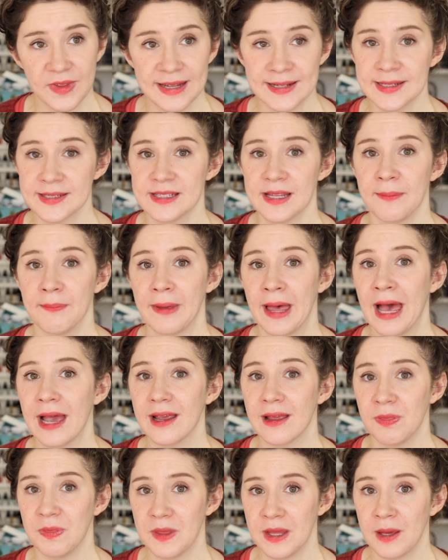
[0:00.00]
take a step
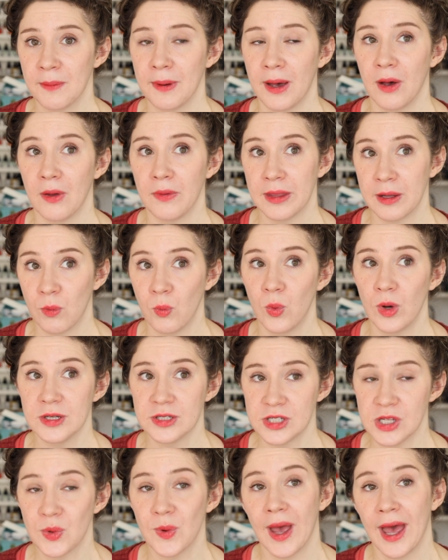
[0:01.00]
back and think about, like, what
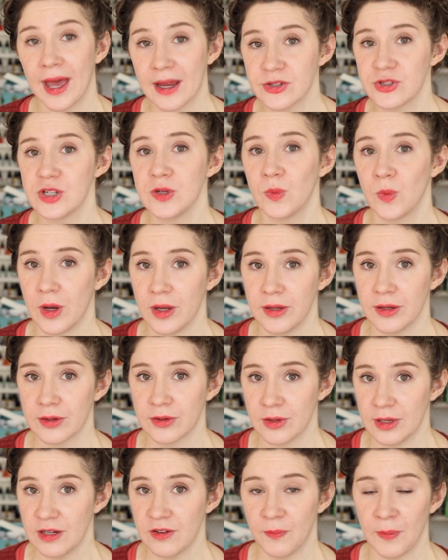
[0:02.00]
do you actually want your
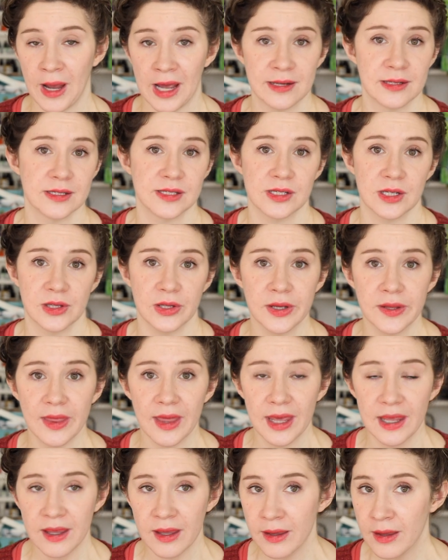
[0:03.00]
creative practice to look
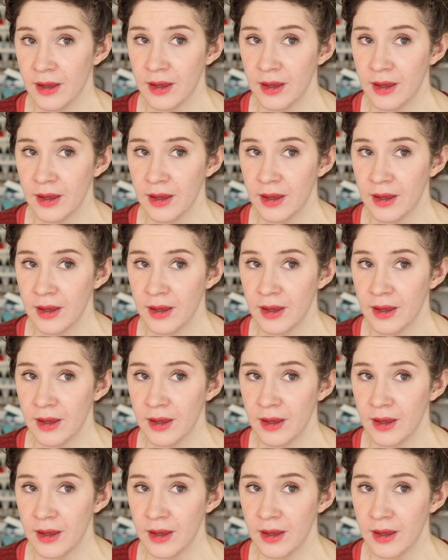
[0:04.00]
like